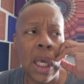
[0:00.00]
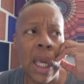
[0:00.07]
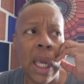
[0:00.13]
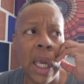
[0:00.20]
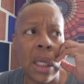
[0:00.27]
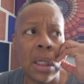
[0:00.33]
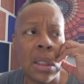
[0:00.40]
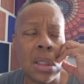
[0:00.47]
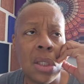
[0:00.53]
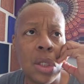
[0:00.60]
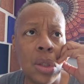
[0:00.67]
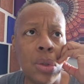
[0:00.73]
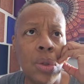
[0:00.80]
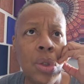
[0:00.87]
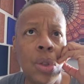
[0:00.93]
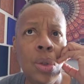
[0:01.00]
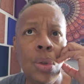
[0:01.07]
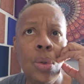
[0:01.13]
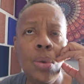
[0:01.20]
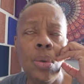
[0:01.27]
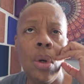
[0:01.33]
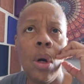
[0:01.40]
And until
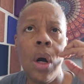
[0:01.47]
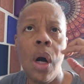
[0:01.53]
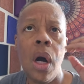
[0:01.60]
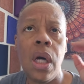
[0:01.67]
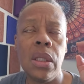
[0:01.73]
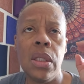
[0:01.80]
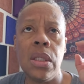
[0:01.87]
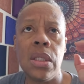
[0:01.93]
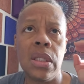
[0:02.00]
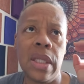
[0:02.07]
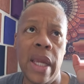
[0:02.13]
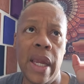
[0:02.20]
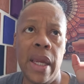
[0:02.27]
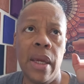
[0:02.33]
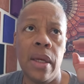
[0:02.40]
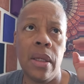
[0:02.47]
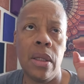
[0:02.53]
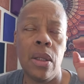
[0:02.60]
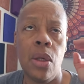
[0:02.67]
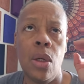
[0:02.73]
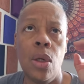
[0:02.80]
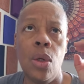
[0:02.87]
you understand
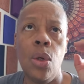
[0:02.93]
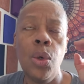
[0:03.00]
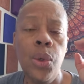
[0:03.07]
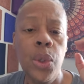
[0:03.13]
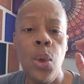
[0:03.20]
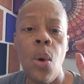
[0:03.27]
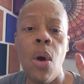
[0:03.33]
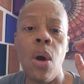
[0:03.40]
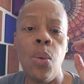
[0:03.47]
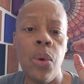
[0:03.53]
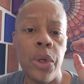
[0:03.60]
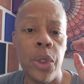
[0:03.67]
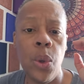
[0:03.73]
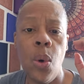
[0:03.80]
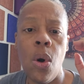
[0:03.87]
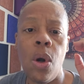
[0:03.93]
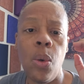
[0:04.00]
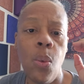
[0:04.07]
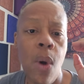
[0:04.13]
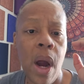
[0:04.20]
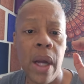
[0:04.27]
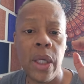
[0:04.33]
who you are, what you are,
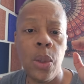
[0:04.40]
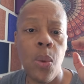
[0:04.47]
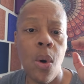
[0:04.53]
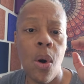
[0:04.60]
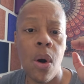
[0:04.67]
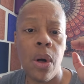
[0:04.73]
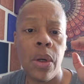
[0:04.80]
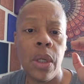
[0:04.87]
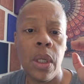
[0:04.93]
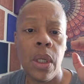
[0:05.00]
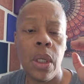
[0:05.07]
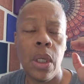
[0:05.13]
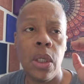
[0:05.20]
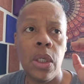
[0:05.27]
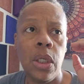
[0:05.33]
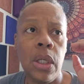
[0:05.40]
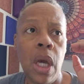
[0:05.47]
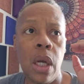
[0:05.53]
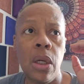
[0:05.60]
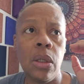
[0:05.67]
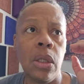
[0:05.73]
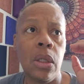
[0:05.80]
and why you are, you're
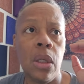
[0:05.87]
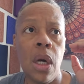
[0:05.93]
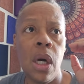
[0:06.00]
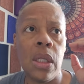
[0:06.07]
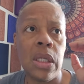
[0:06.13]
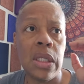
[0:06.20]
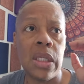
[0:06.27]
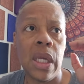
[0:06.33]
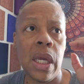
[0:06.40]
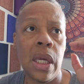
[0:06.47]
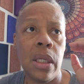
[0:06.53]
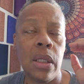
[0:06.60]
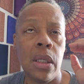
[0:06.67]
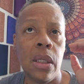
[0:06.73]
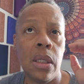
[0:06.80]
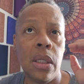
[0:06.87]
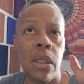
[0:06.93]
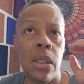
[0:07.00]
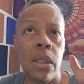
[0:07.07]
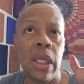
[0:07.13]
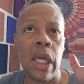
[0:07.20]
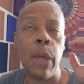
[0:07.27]
not going to understand
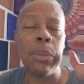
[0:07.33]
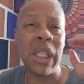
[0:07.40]
the